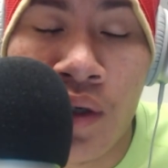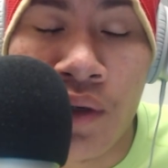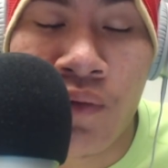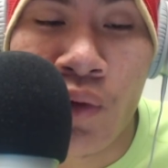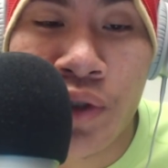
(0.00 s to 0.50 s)

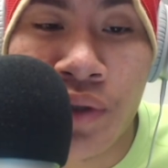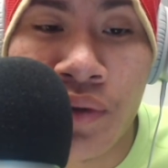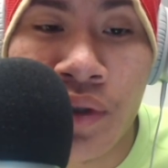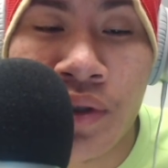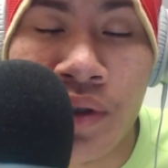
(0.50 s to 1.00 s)

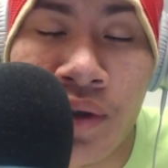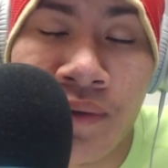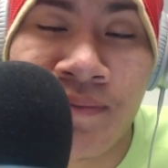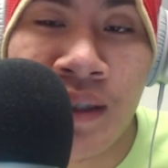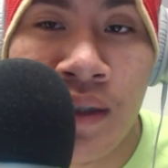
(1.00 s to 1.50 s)
unfortunately,
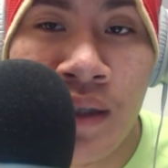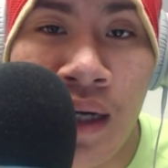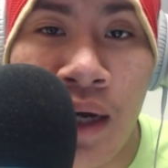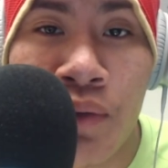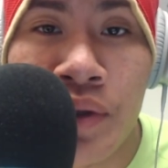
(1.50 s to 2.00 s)
so
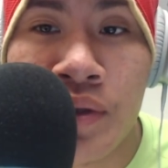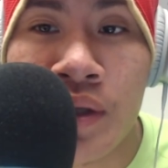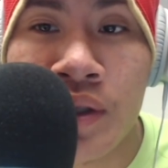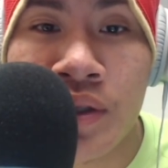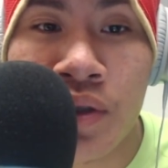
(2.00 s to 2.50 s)
I really
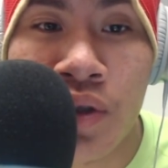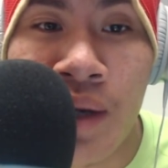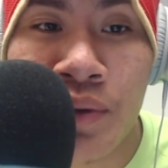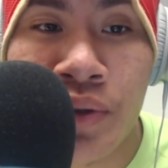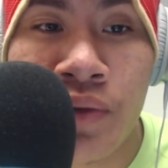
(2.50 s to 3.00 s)
think this is a good
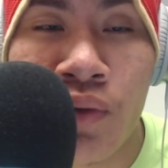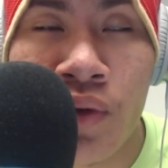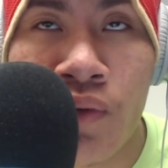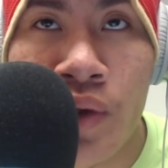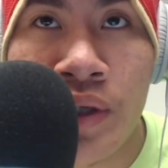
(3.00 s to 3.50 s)
opportunity for
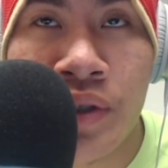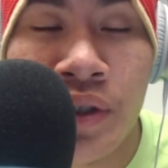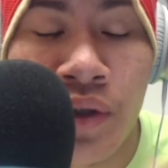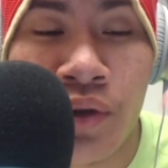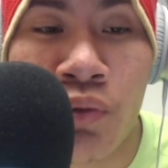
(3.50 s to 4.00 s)
the forty-niners to get
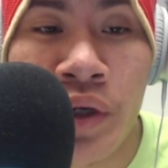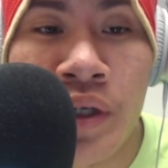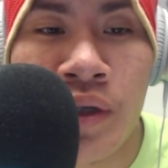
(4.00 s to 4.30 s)
another win,